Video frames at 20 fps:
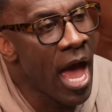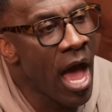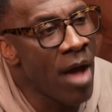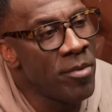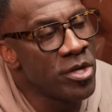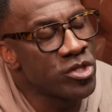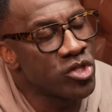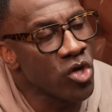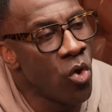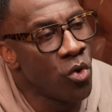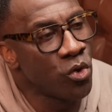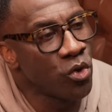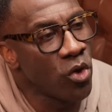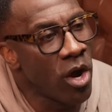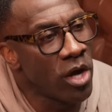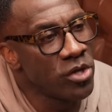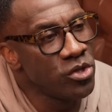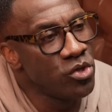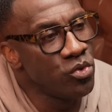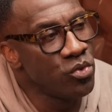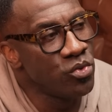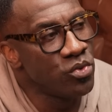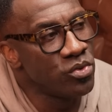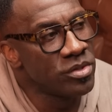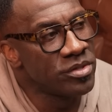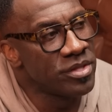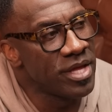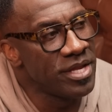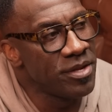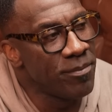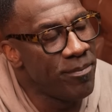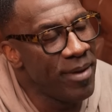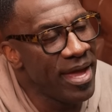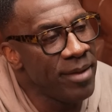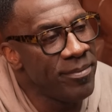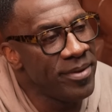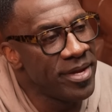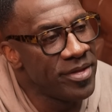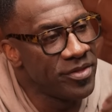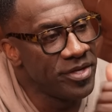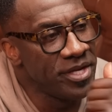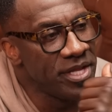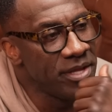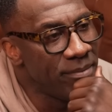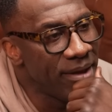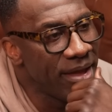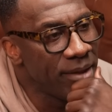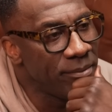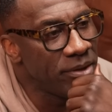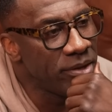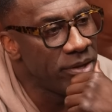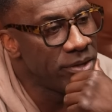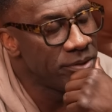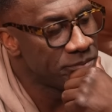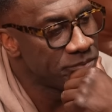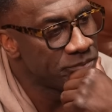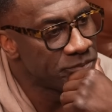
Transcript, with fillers: How much older are you than the baby and the knee baby?